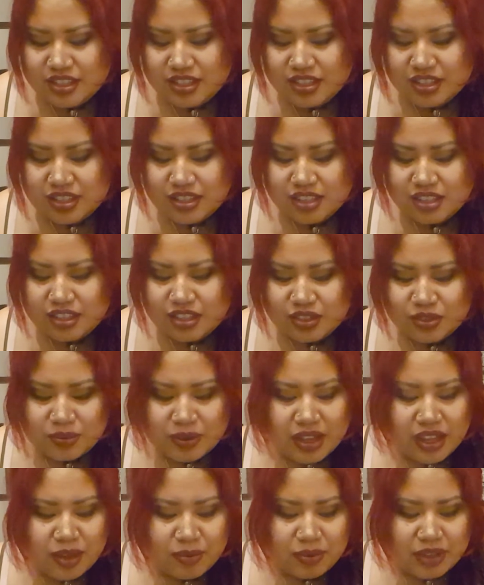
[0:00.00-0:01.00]
That's
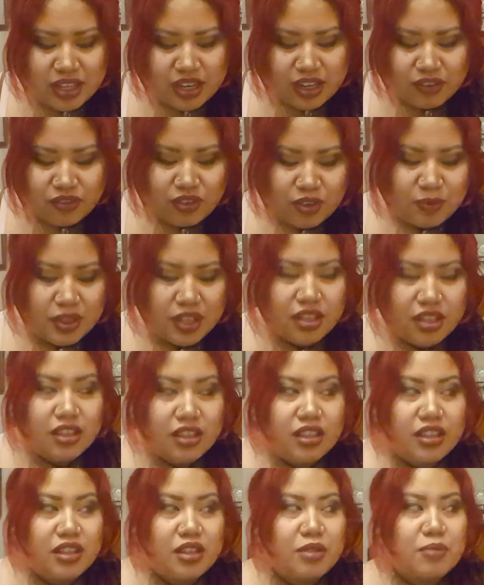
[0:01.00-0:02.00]
what I'm getting from it.
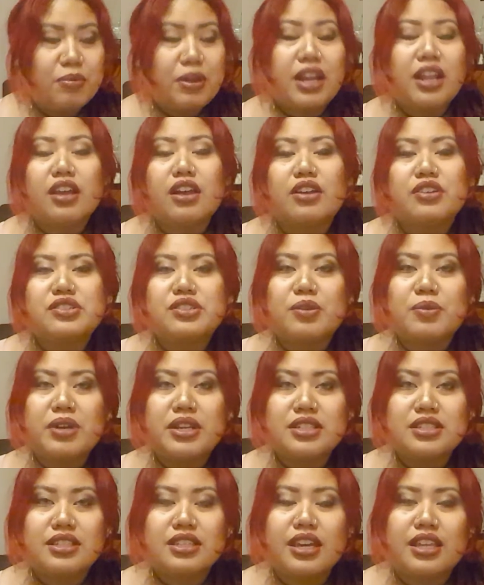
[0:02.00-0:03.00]
But I also
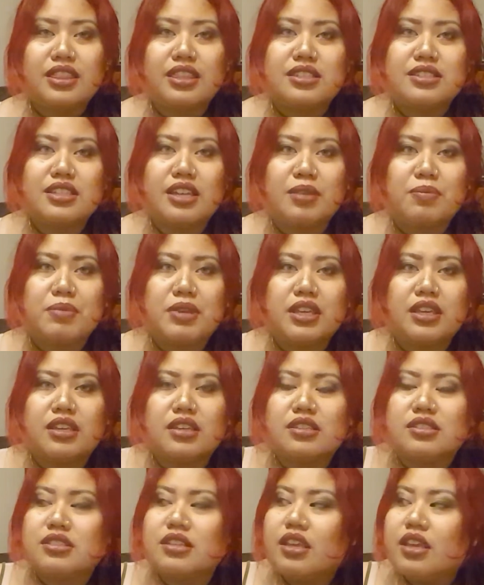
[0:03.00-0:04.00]
wanted to get this deck
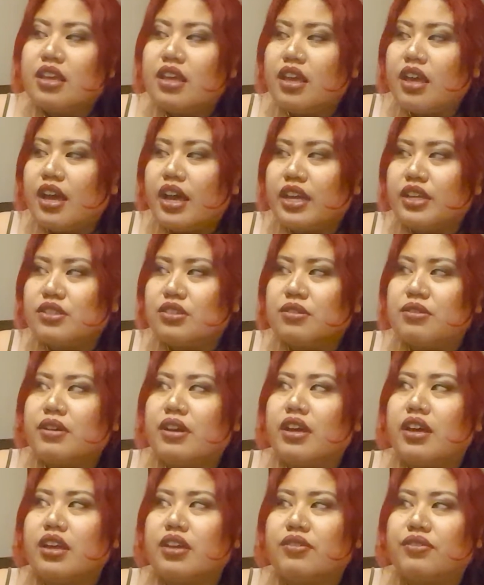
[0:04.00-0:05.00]
because I don't
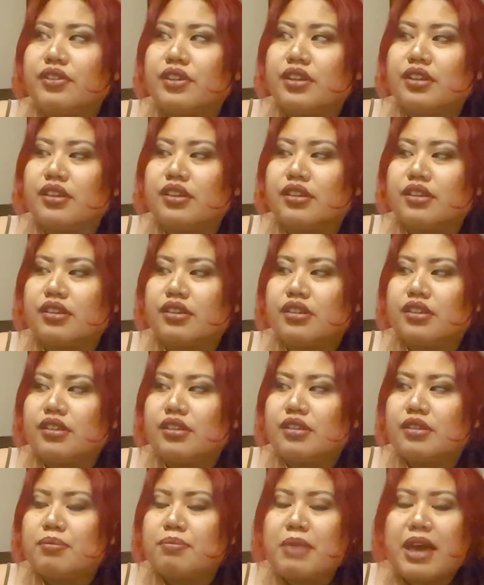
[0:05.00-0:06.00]
have a
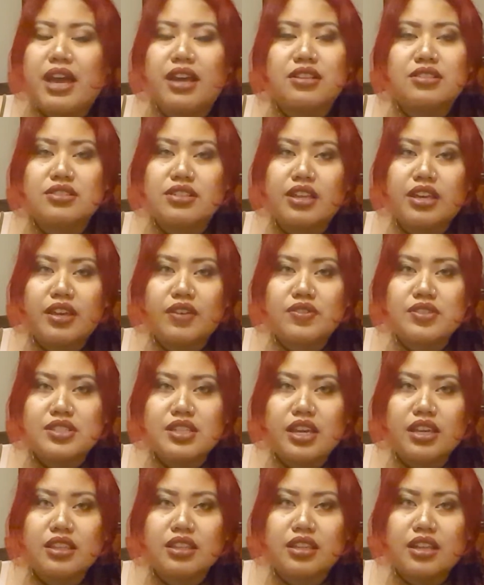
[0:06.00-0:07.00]
past lives
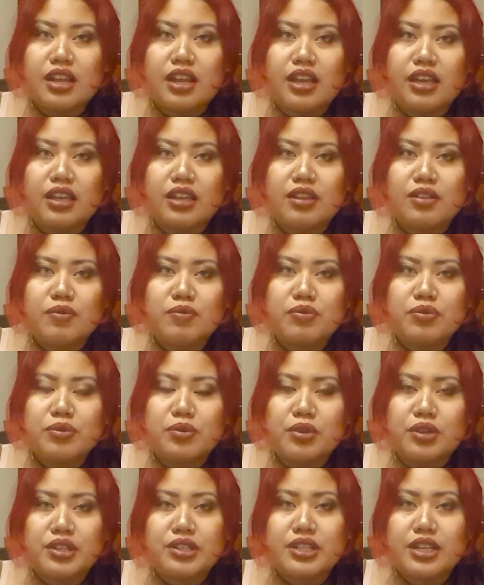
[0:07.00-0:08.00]
deck
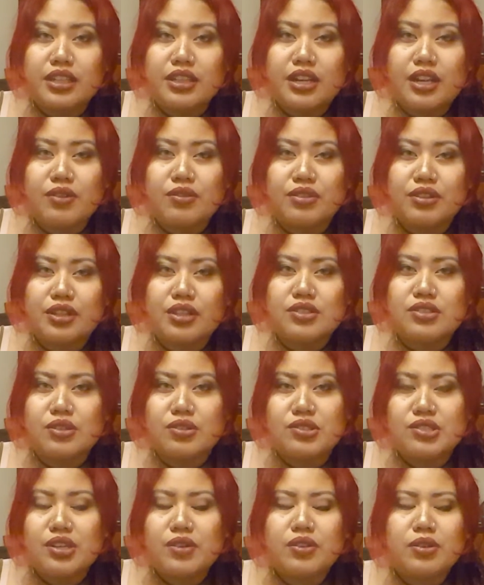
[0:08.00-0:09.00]
or a deck that I really
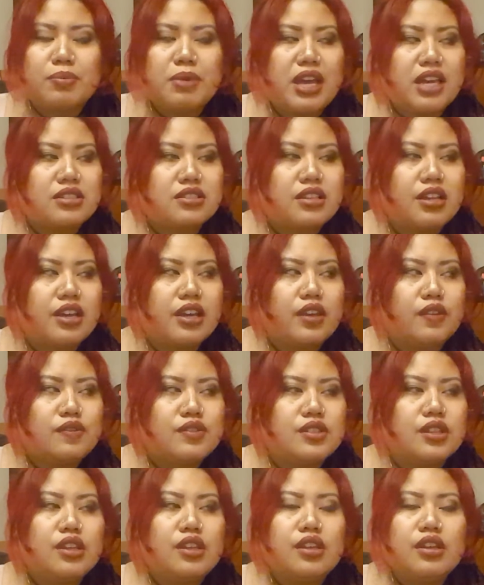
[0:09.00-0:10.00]
associate with past lives.